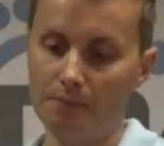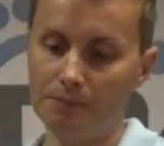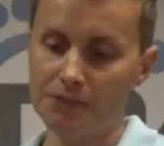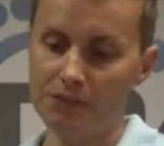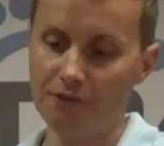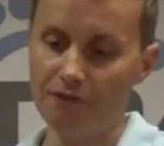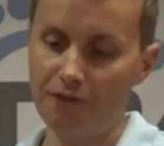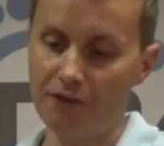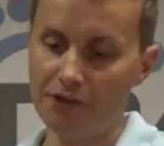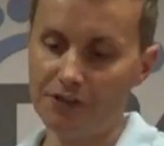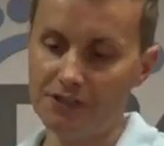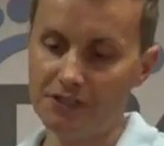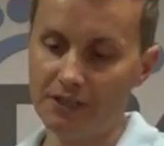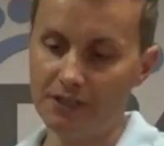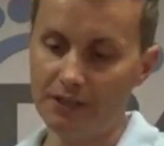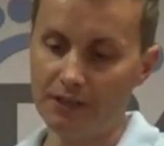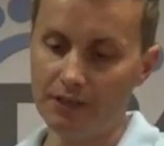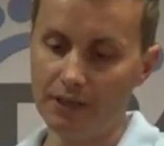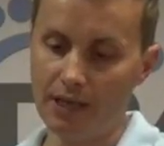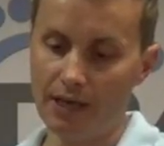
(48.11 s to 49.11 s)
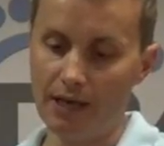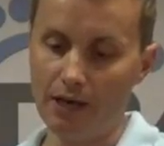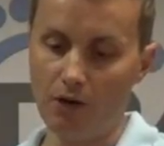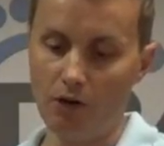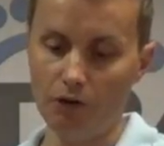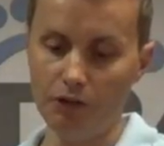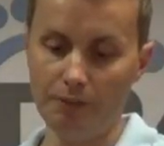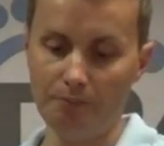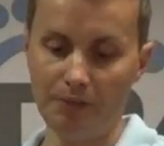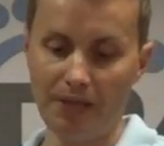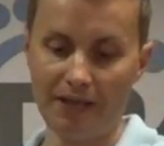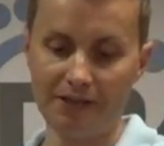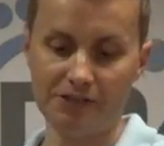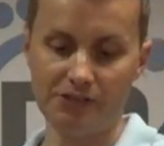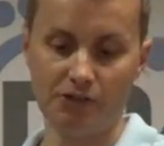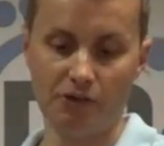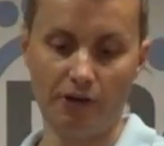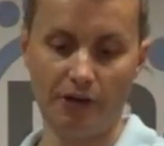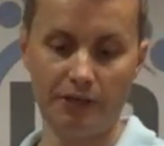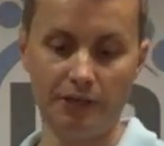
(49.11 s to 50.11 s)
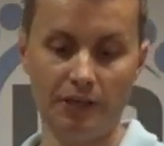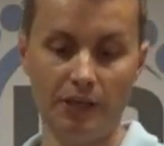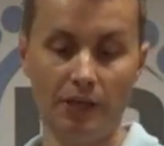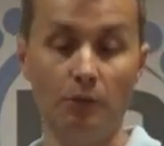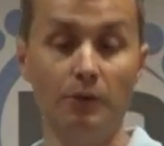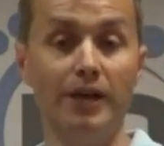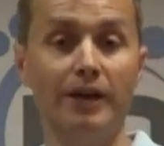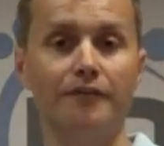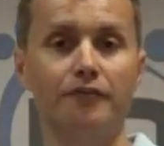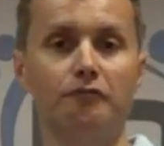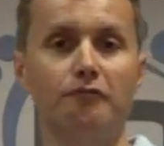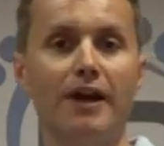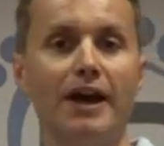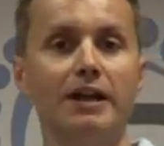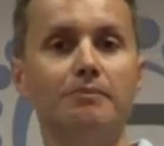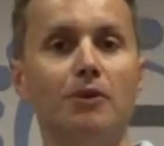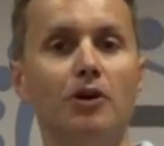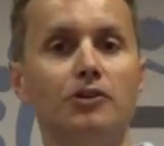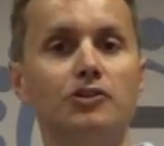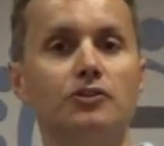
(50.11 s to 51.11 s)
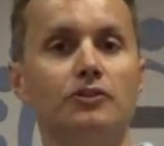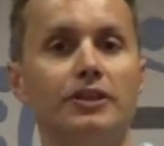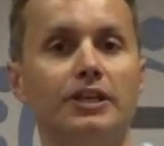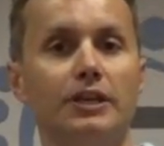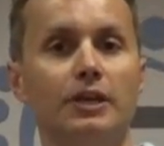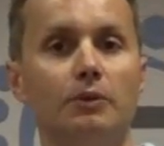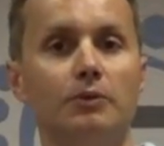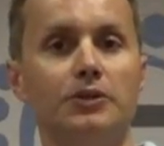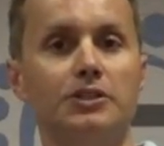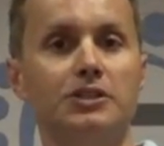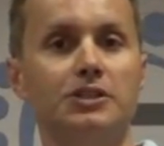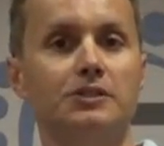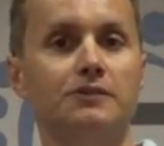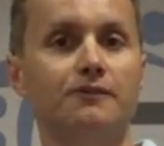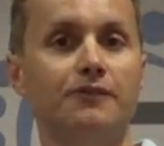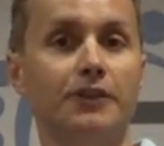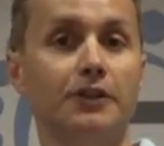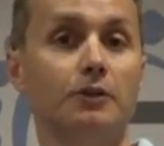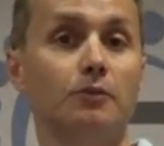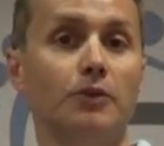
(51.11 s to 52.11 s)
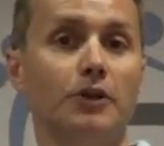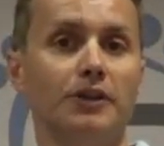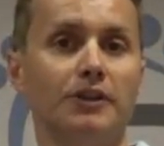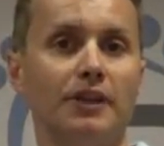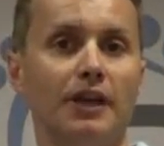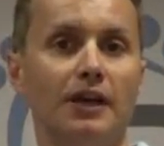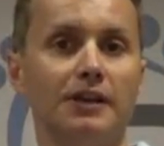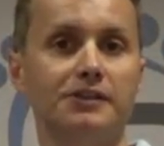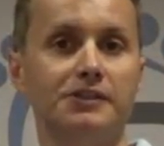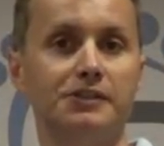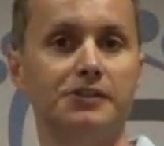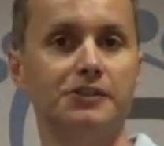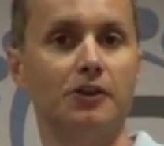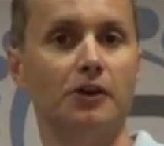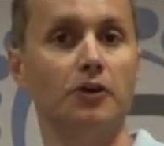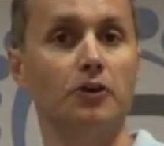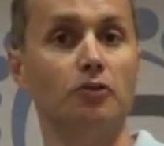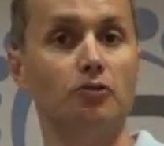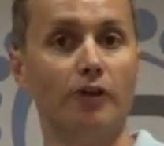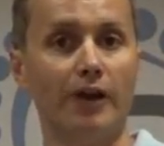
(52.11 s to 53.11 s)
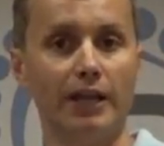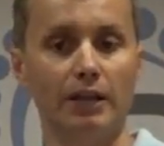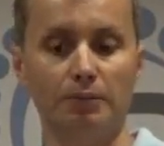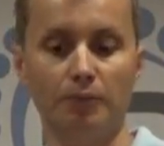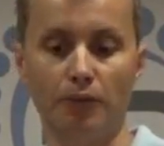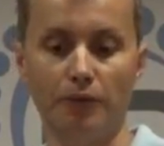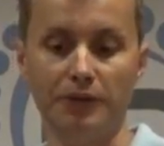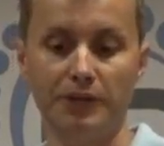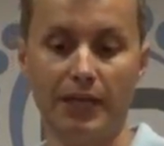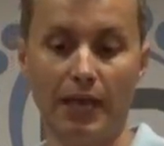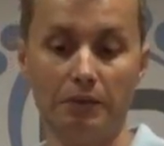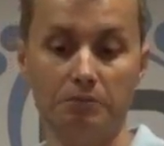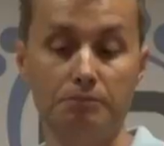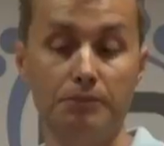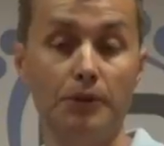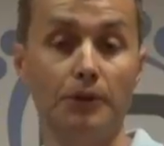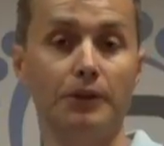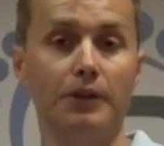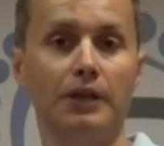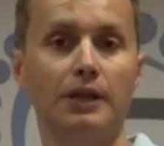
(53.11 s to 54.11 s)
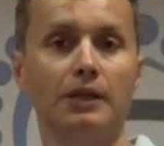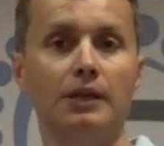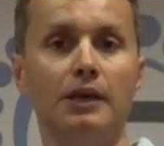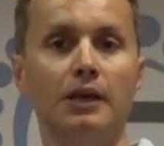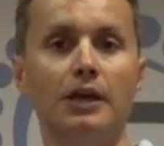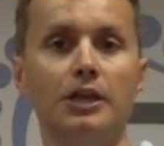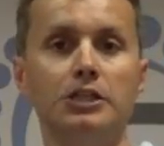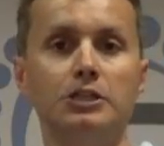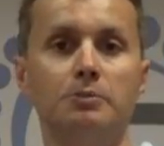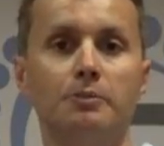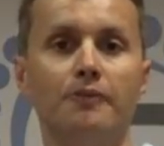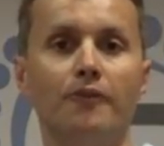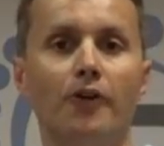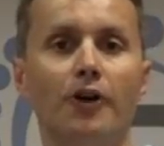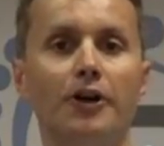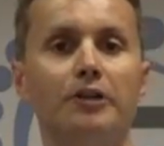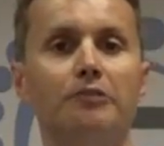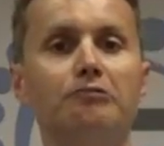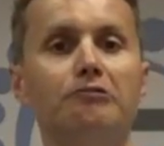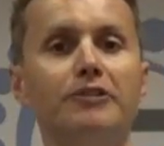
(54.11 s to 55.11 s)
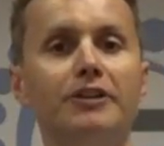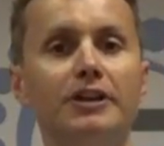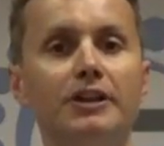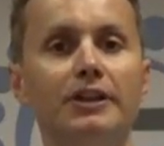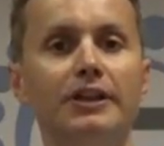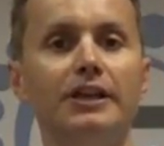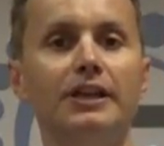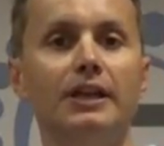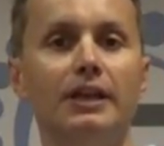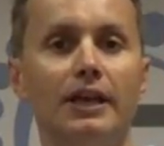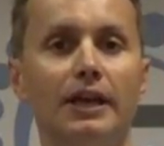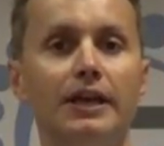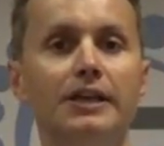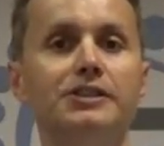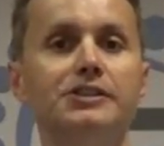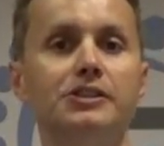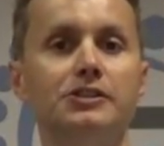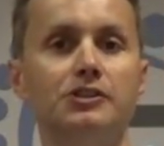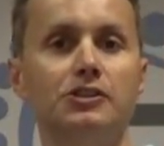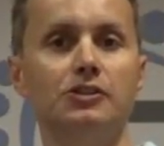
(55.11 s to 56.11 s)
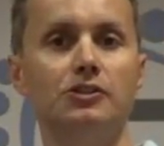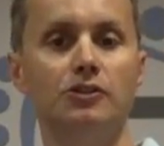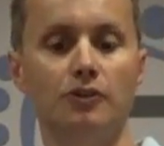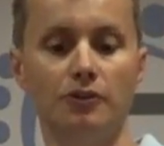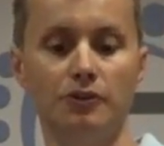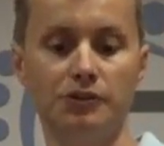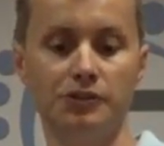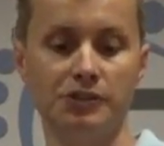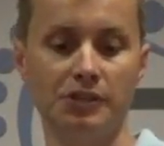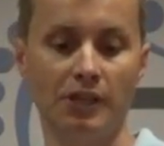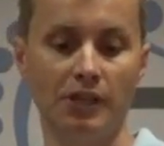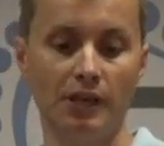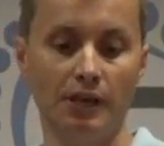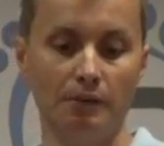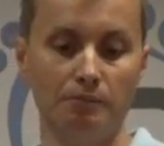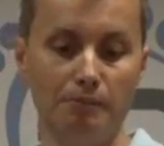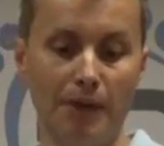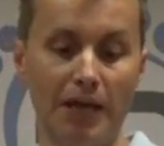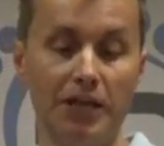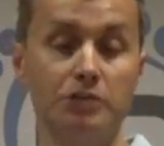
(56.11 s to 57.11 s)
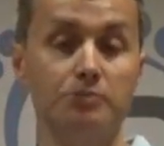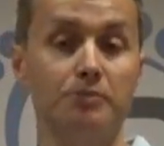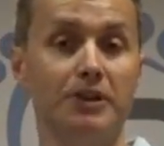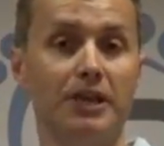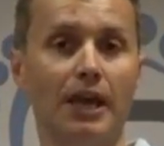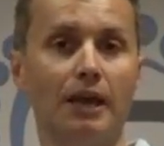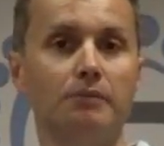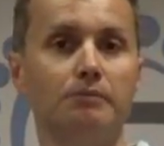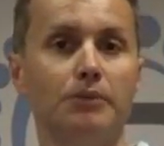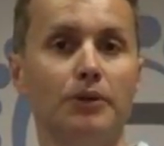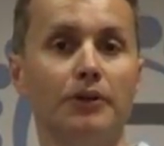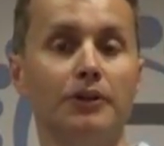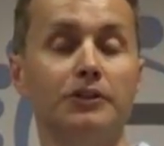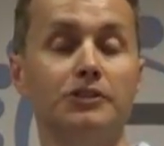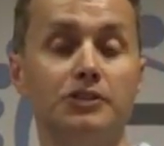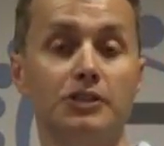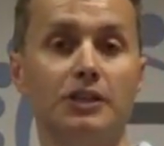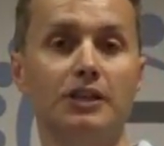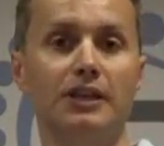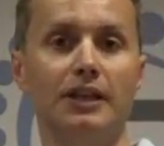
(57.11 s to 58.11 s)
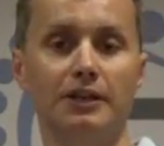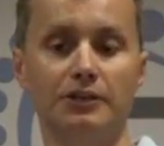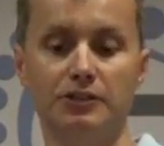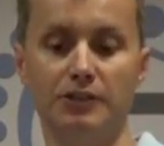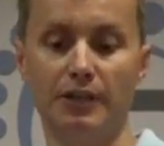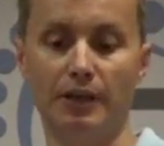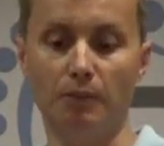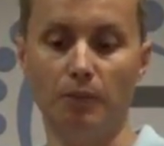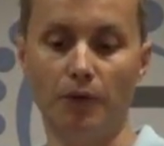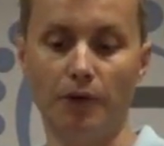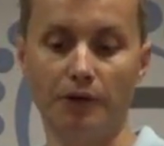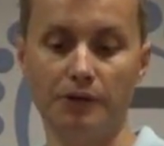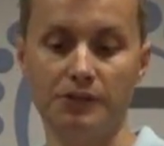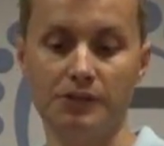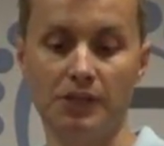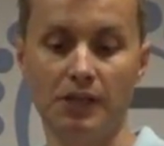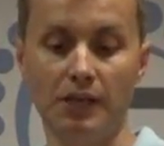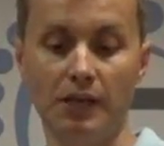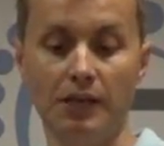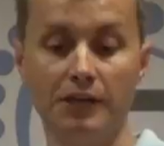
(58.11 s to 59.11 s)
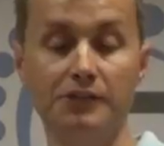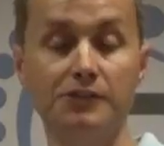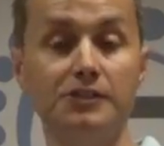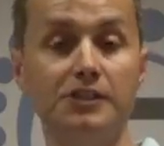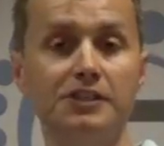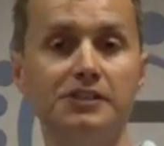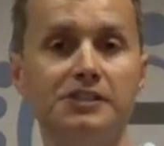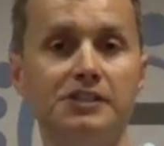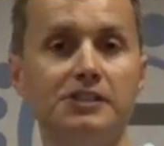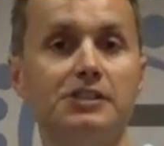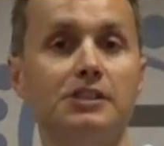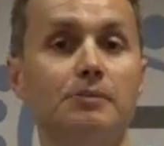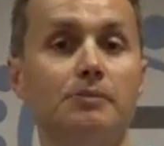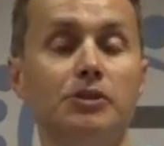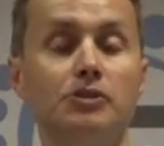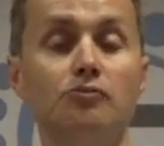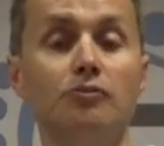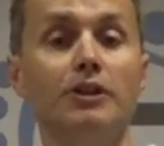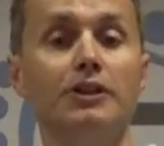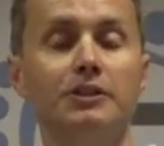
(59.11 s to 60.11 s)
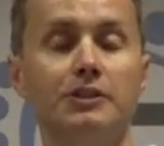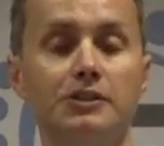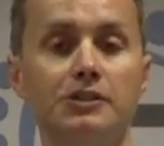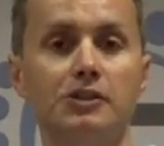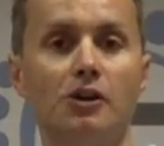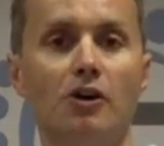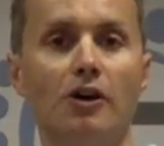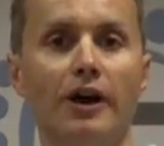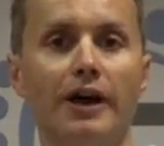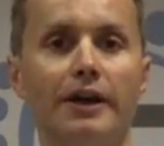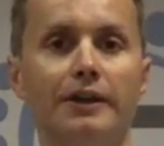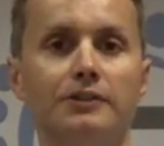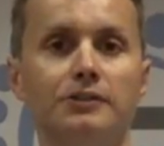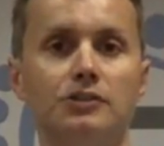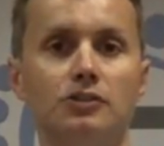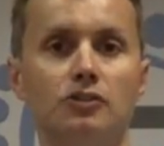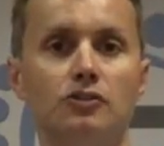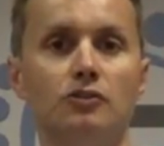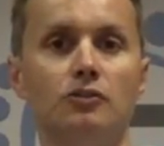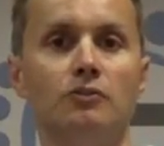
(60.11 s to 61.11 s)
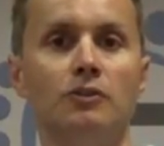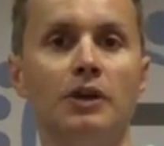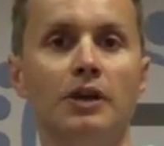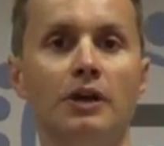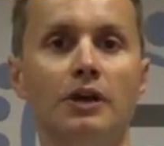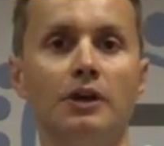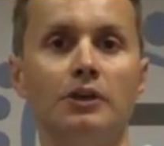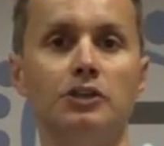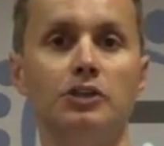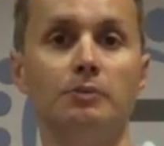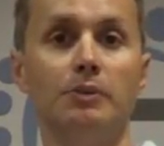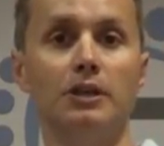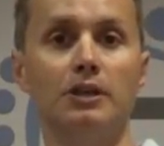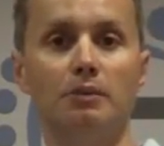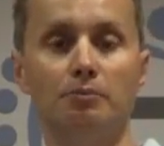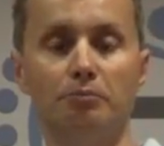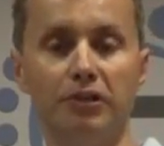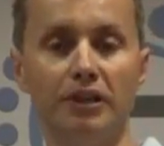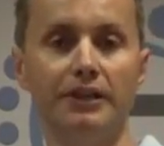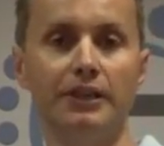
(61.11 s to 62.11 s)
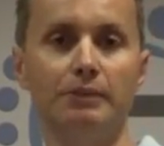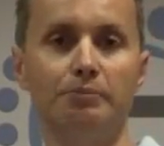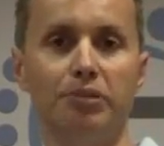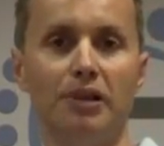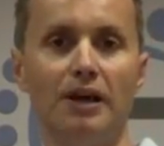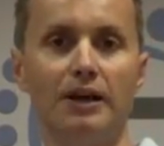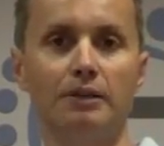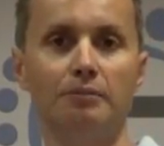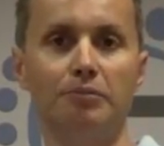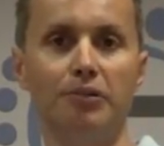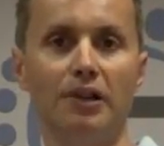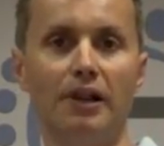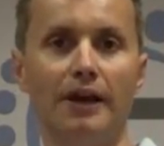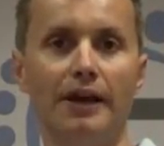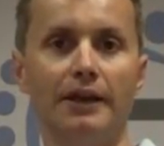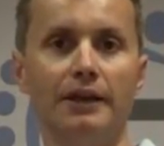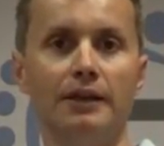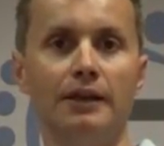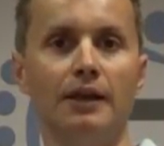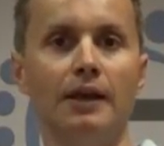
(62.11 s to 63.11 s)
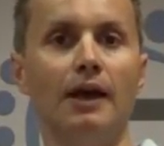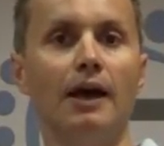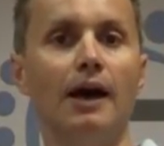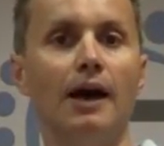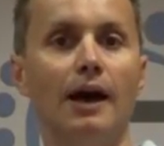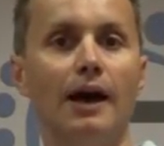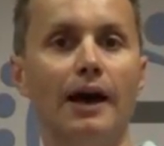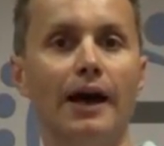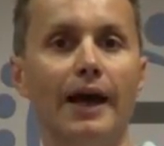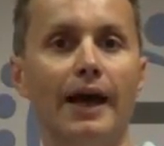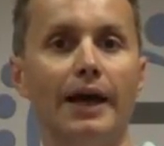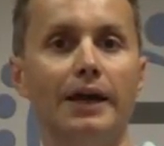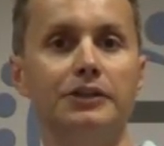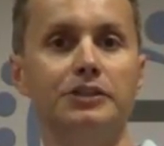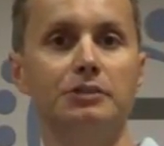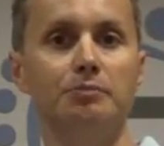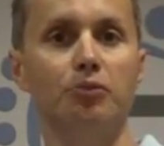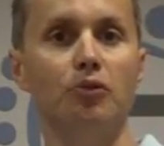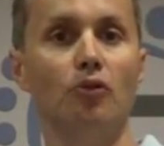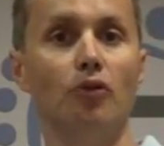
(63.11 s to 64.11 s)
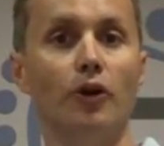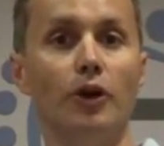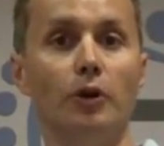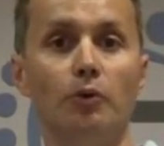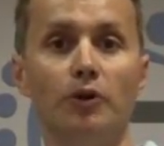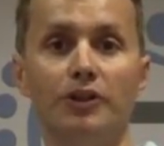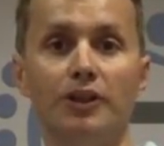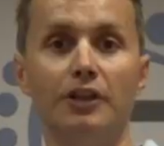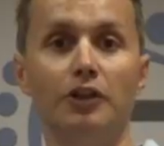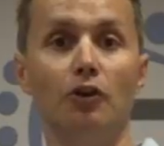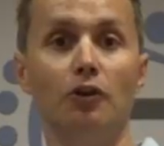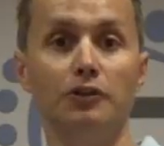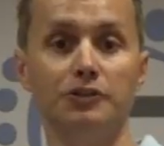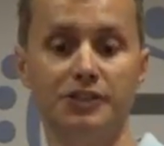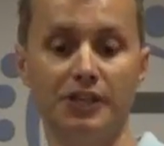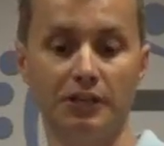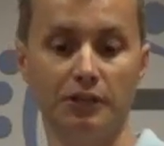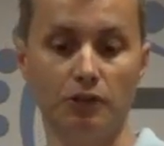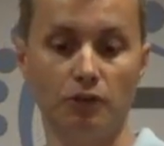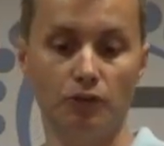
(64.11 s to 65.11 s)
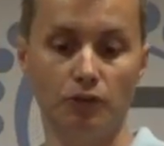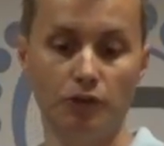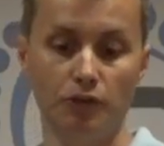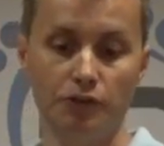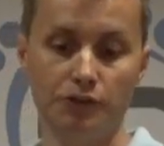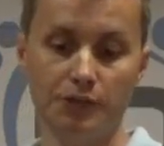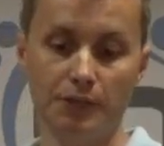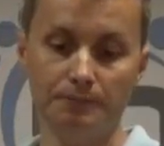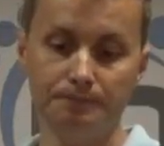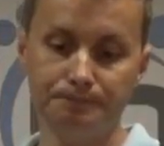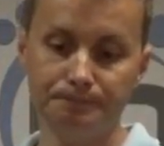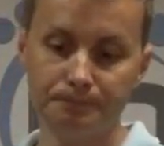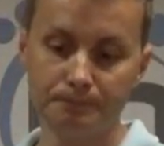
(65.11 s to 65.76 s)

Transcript: So firstly, on the black side, we have a router module here, which is fitted with Cisco cradle point capability to provide a really easy to use management capability to connect to networks. Because this system is really designed to be completely plug and play and deploy a non-technical user.